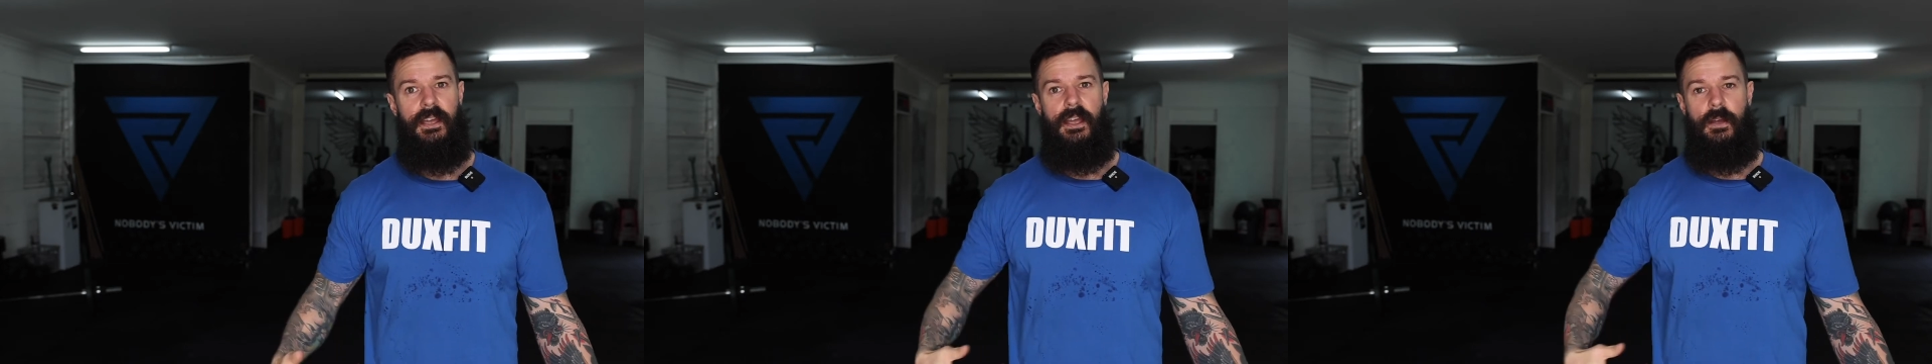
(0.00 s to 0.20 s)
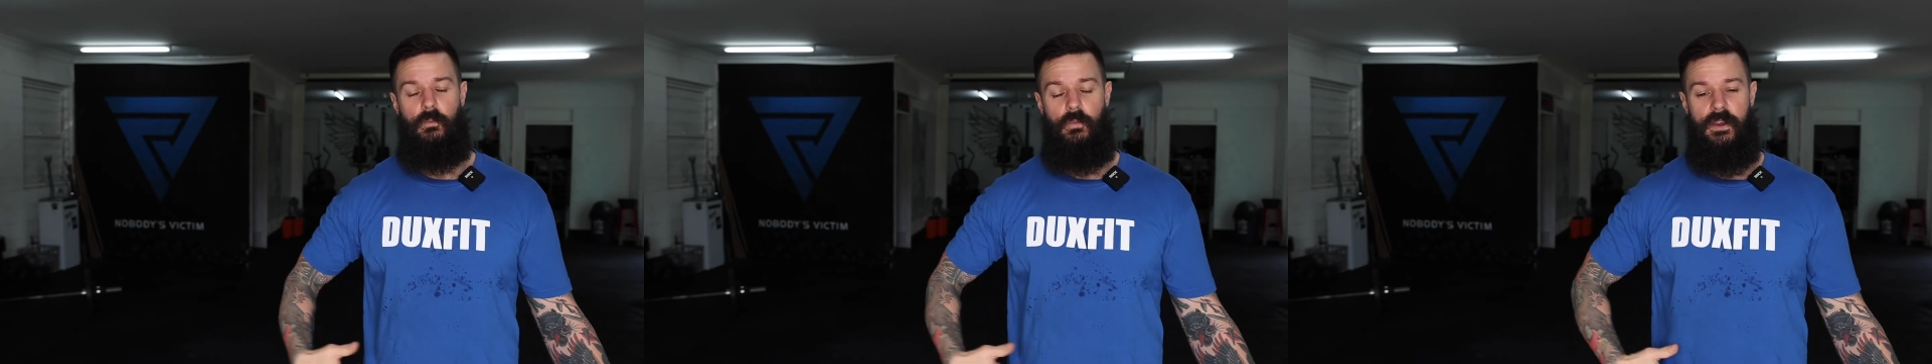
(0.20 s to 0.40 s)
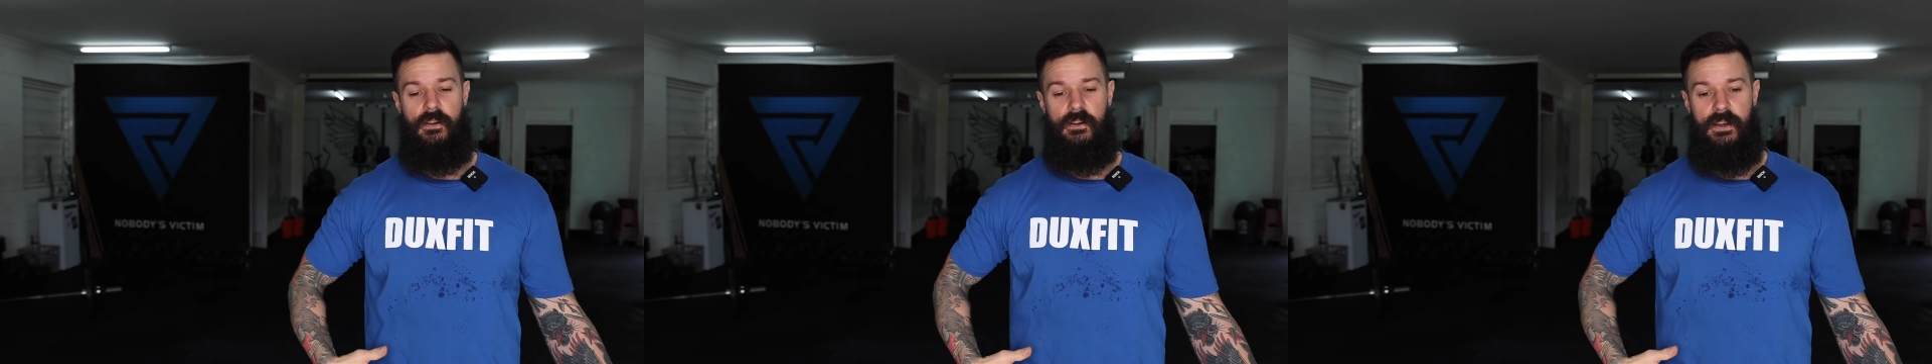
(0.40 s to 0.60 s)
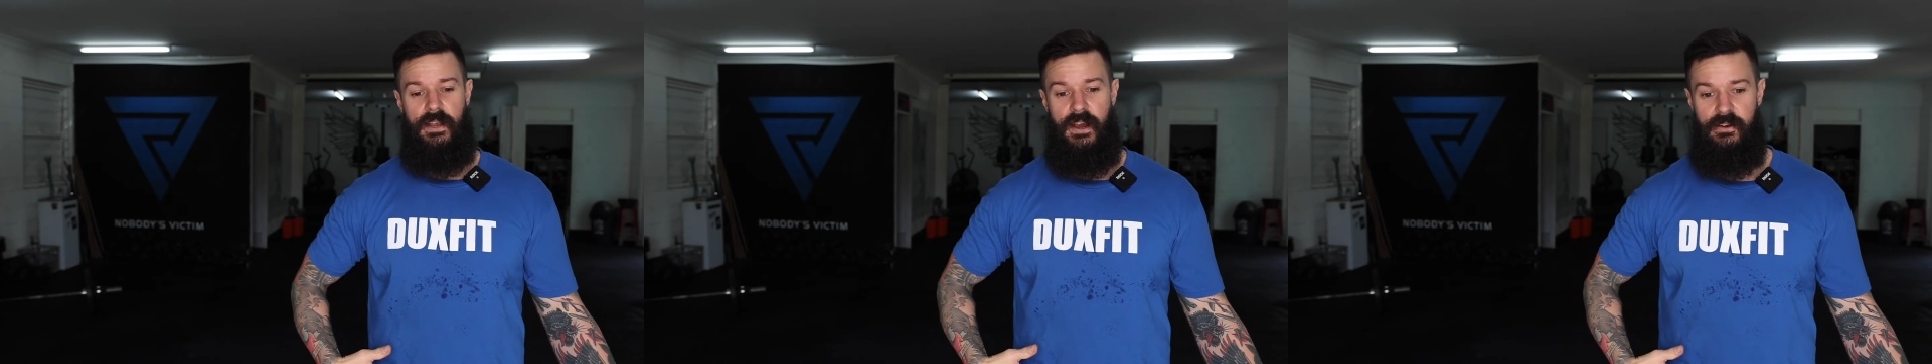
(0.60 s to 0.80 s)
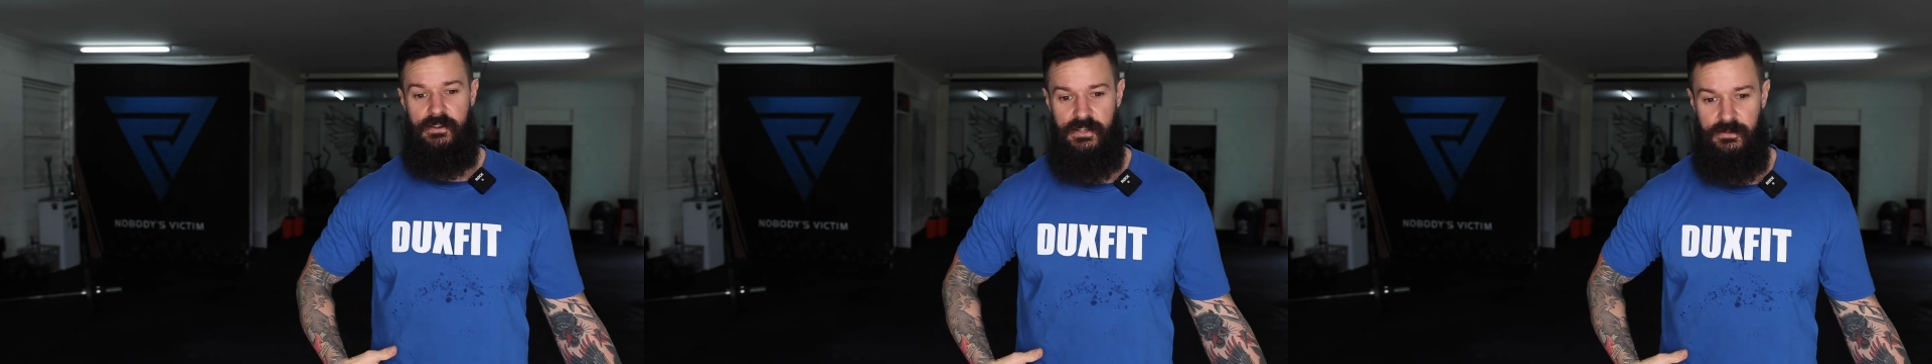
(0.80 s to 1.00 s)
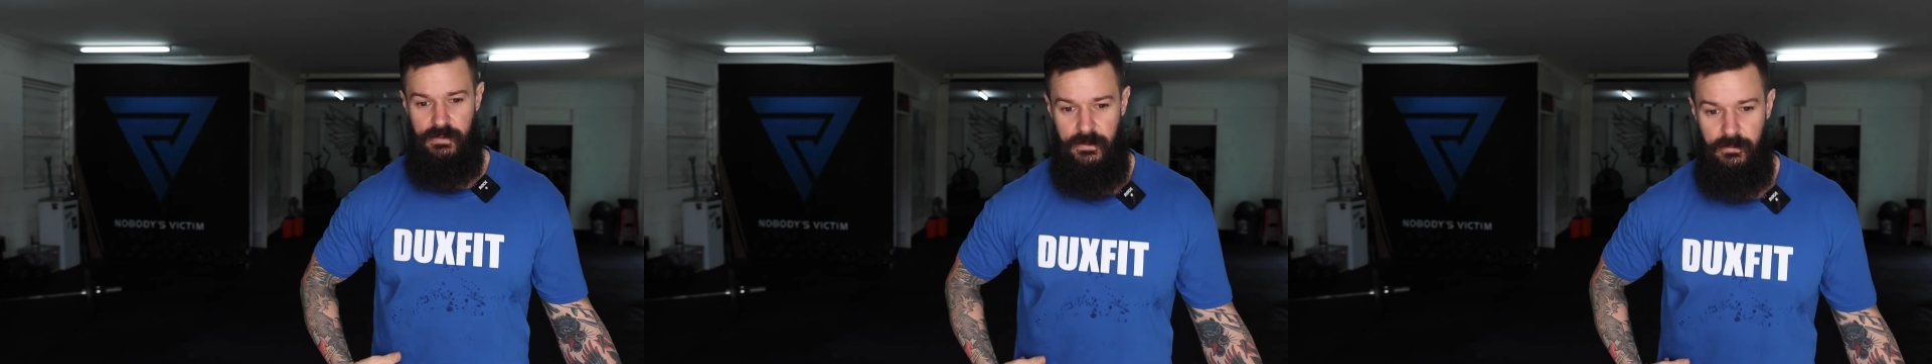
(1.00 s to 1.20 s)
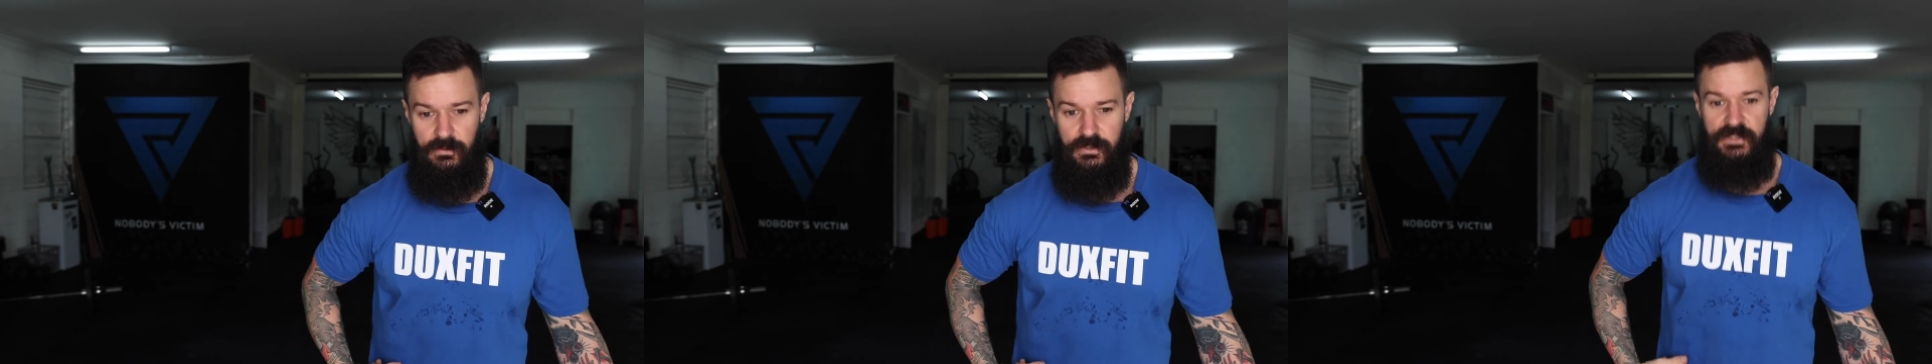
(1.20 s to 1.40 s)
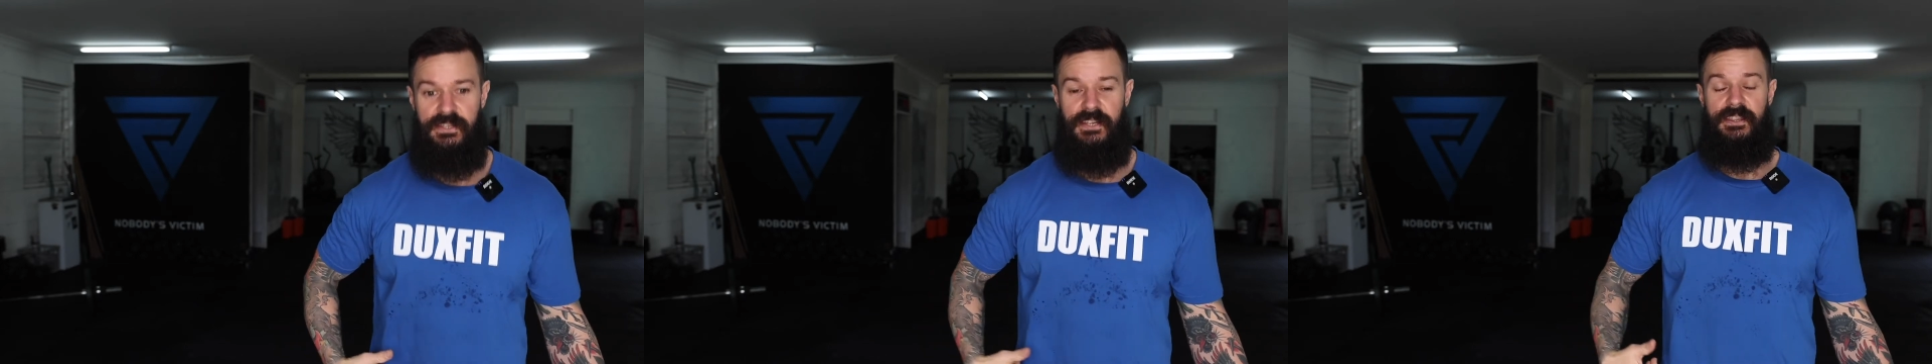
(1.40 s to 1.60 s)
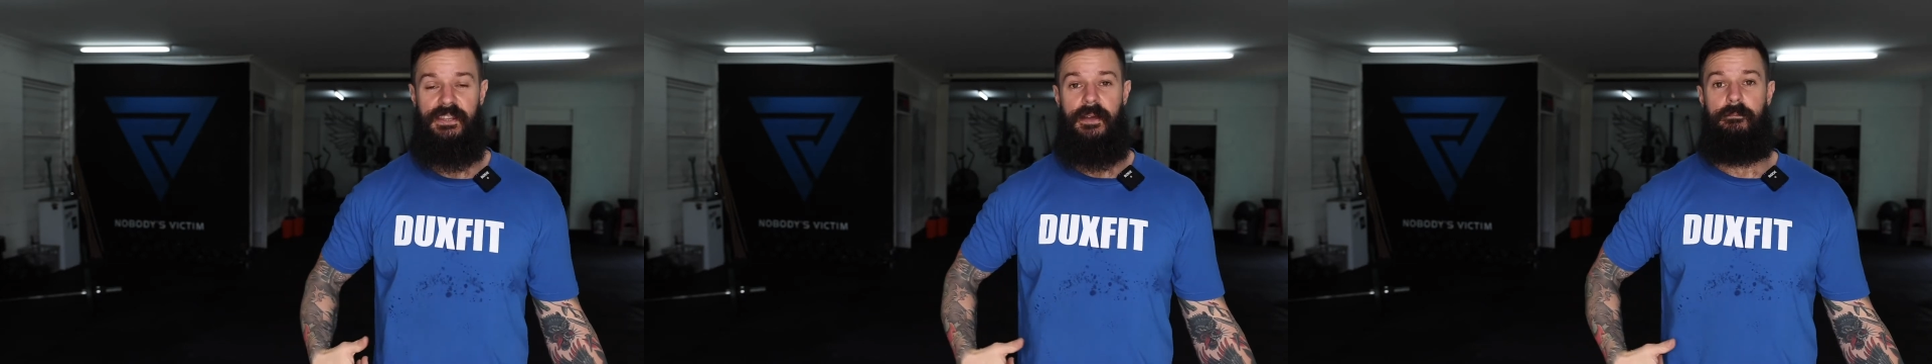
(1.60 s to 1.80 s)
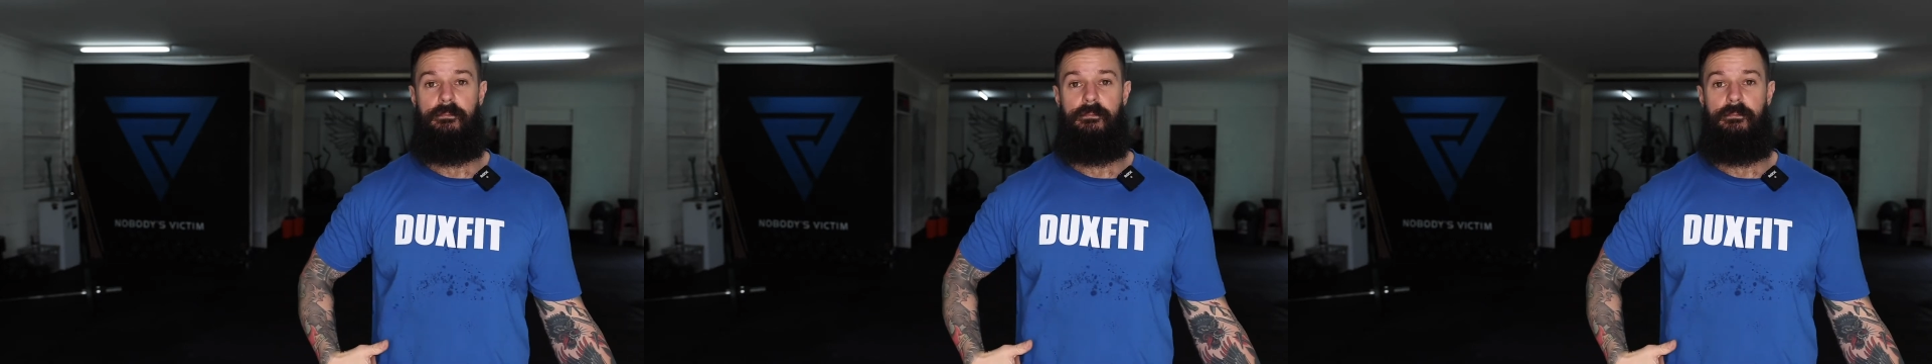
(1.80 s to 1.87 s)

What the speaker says: and we're encouraging people to stick their